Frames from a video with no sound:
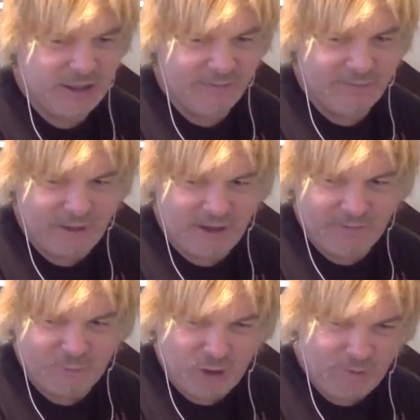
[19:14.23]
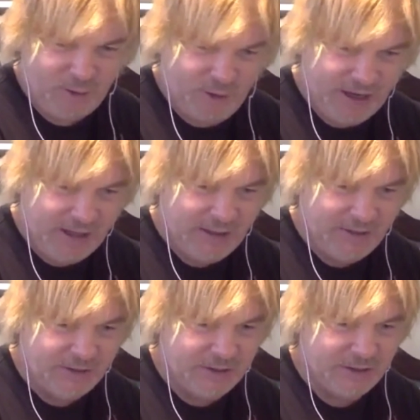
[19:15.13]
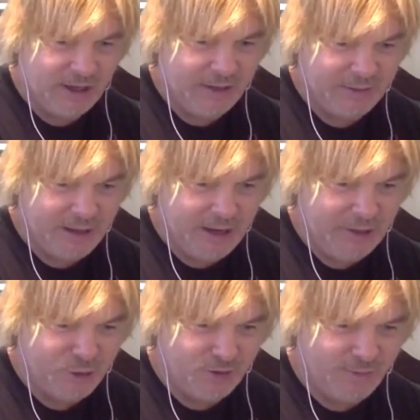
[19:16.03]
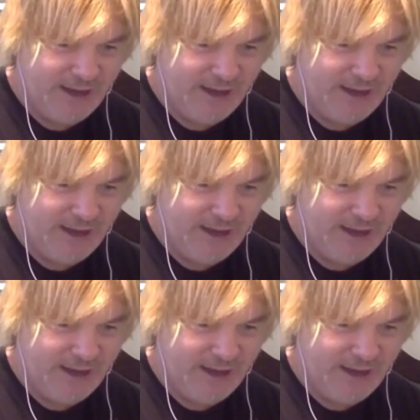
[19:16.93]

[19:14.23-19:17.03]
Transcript: of Roman Reigns and Drew